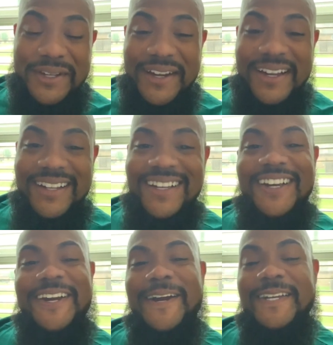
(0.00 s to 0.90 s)
All right.
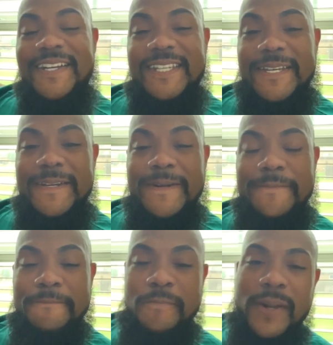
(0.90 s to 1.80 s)
All right. Y'all take
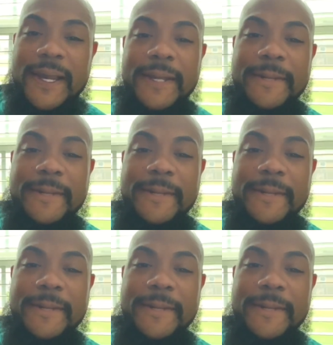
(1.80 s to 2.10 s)
care. Bye.